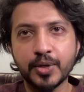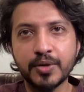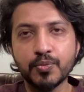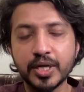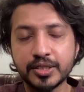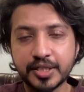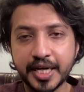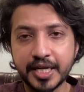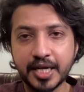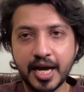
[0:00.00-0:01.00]
in what
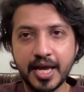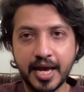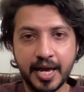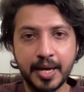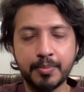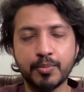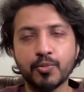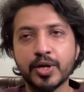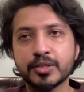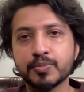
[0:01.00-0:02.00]
state I am,
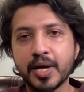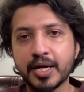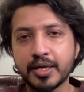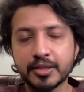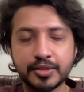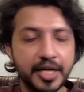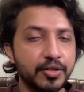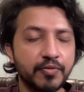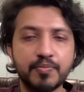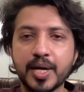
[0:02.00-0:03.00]
what's my
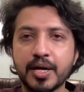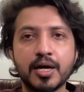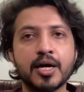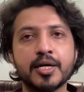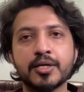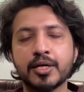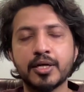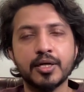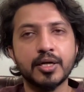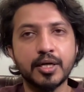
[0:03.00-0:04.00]
state of my heart,
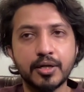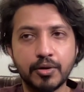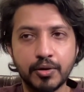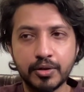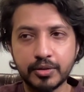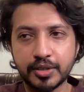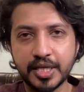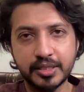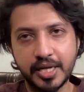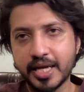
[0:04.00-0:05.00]
or
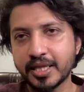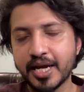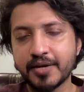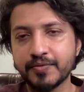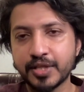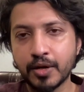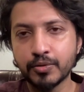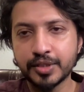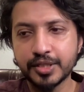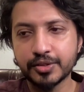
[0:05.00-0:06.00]
things like that,
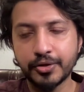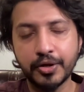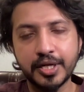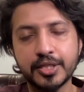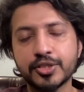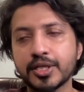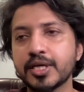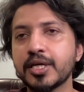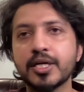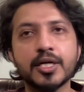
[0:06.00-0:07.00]
without this knowledge,
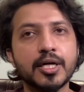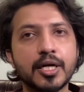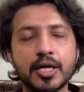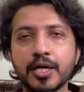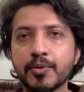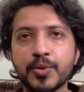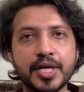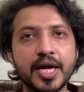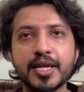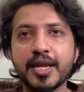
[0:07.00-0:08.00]
we
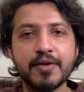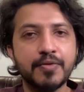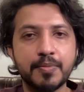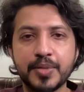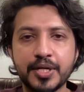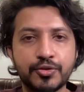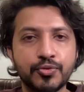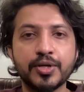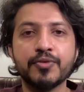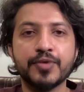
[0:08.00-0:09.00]
can never be
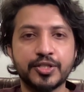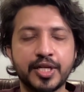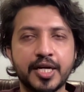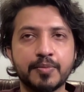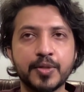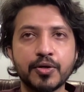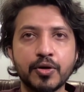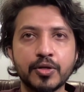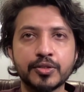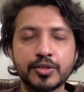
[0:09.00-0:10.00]
truly vigilant,
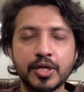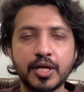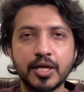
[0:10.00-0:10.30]
because